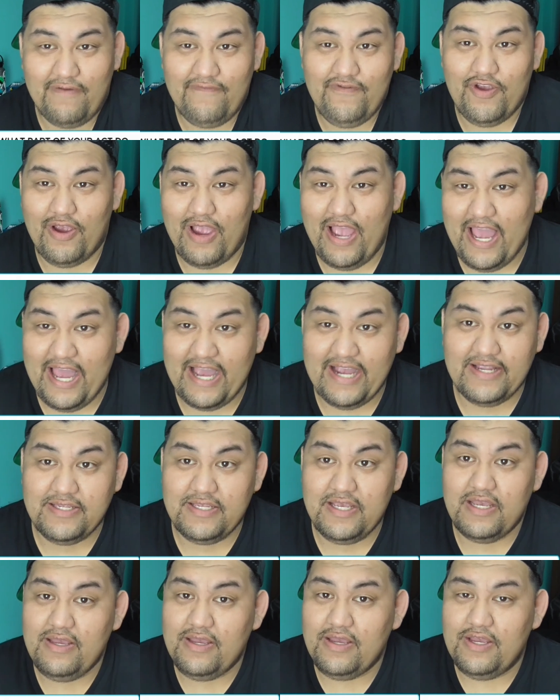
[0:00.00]
of your
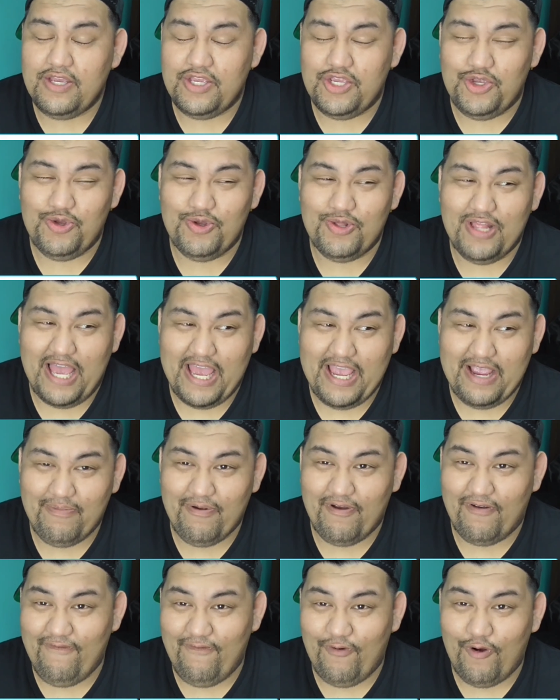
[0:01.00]
act you like
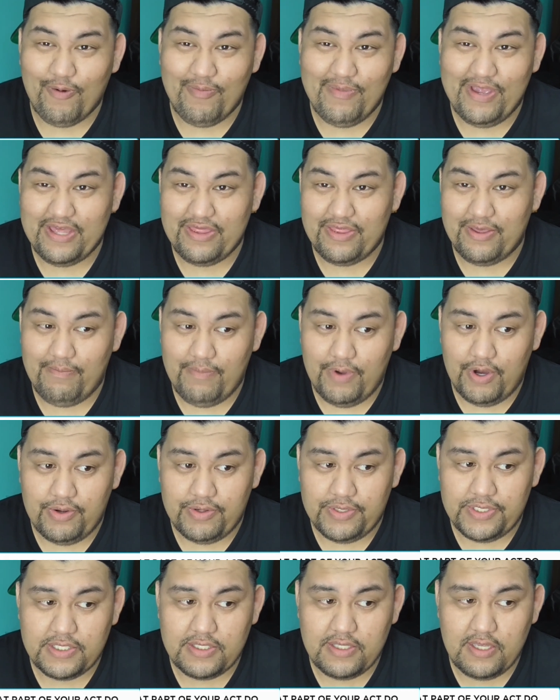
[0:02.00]
performing the
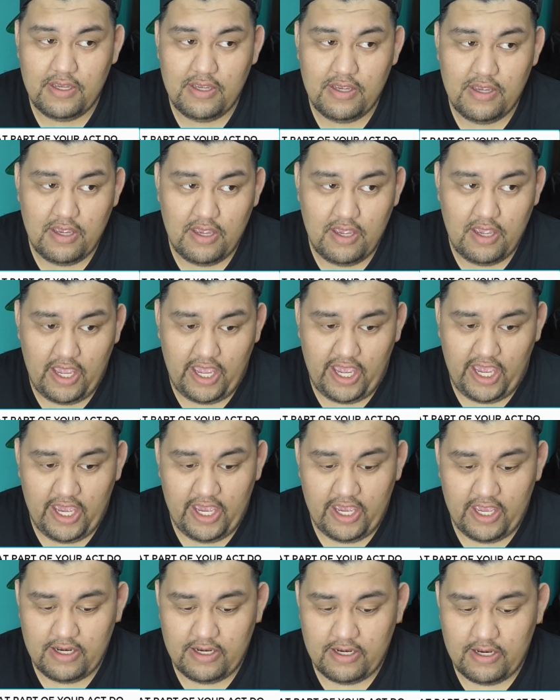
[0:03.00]
most?
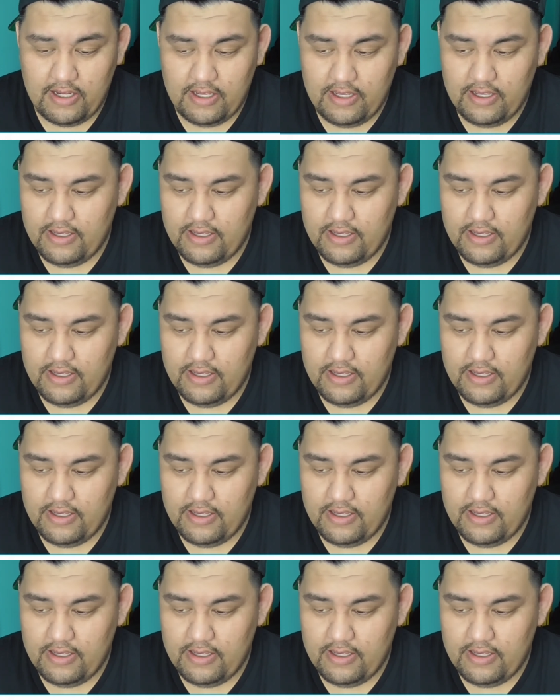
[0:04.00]
And